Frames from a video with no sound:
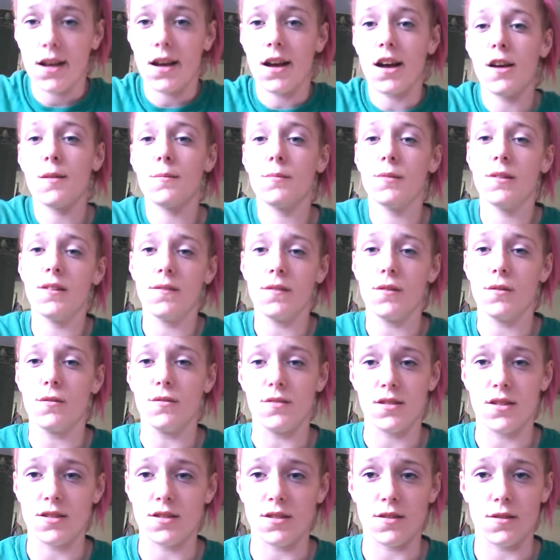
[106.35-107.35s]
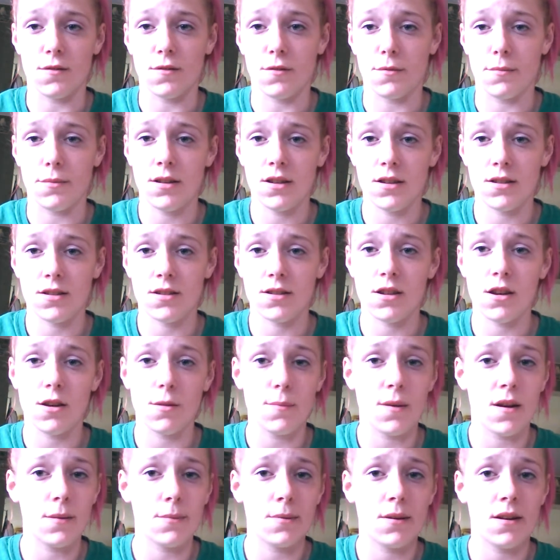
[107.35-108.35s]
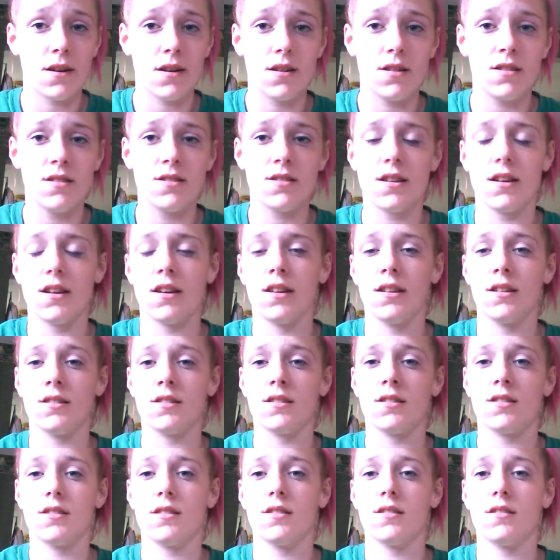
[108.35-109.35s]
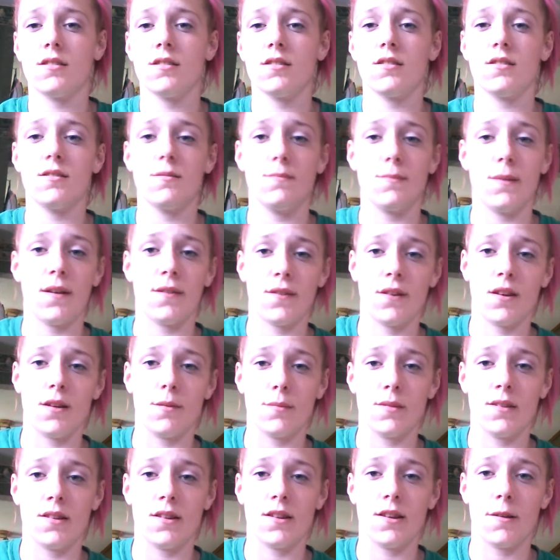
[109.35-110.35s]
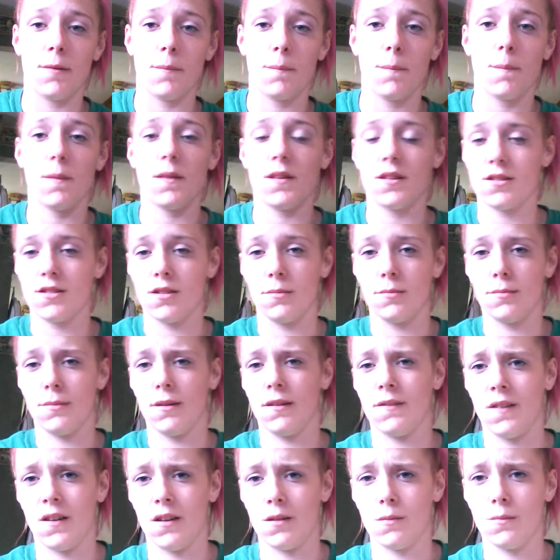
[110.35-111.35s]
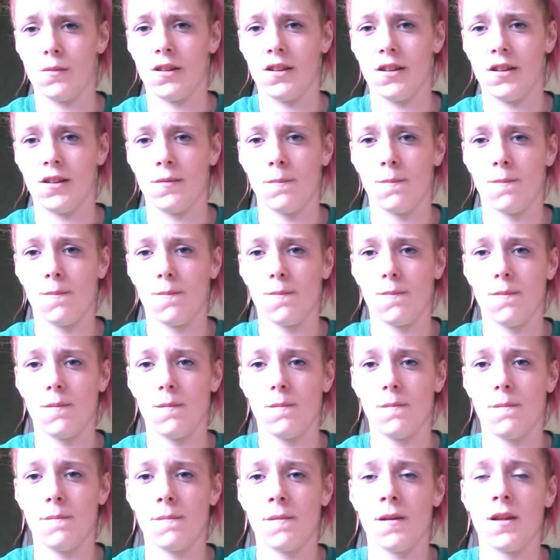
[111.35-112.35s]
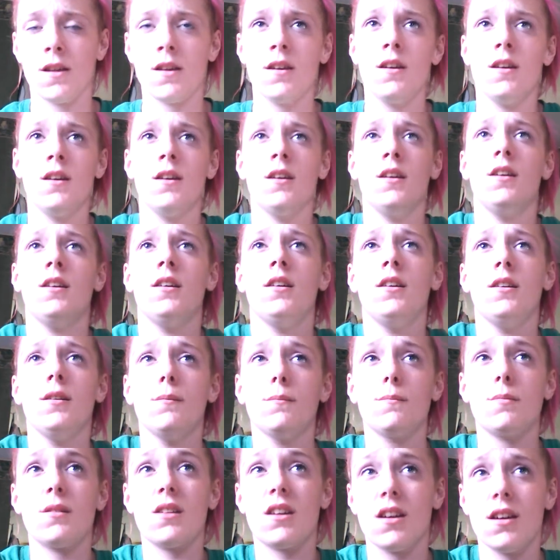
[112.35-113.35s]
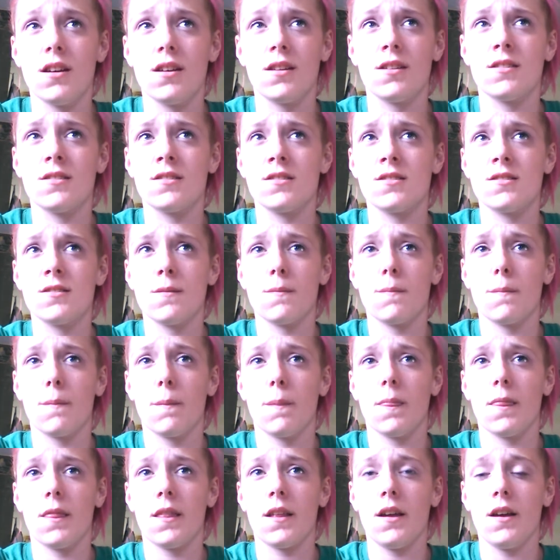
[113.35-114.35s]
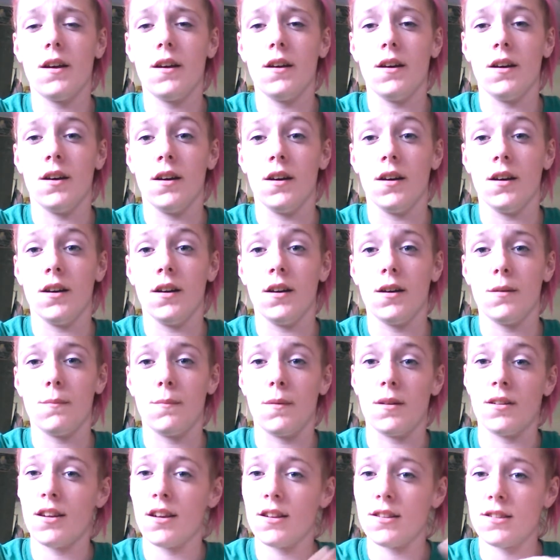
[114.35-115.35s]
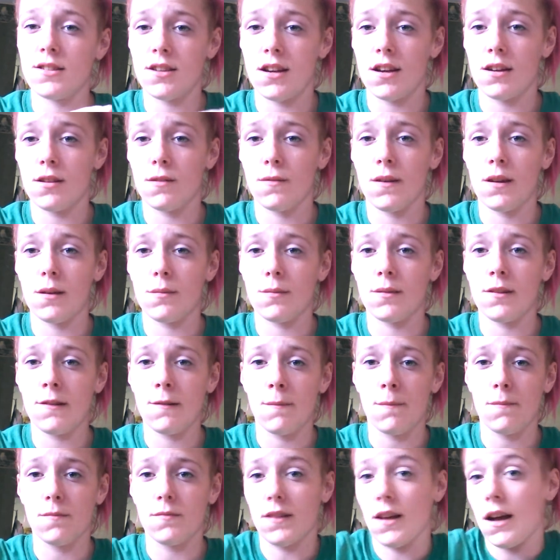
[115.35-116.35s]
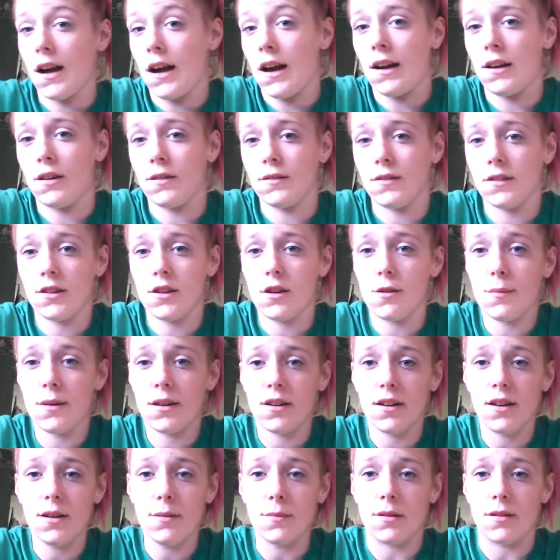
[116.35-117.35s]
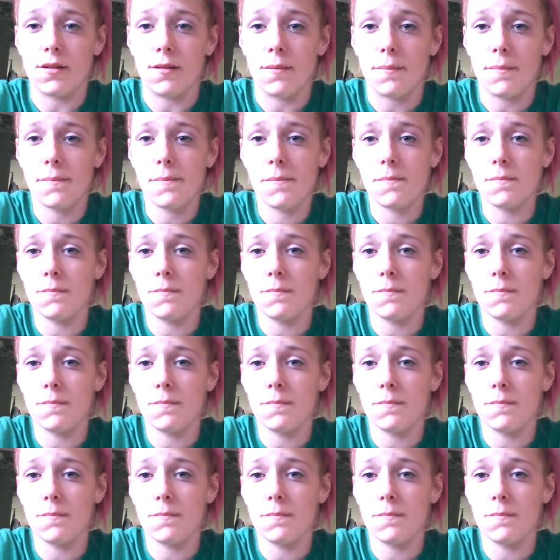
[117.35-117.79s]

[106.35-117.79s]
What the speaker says: I believe it was easier for me to tell my parents and my family, some of my family, because on my dad's side of the family, I only know my grandma.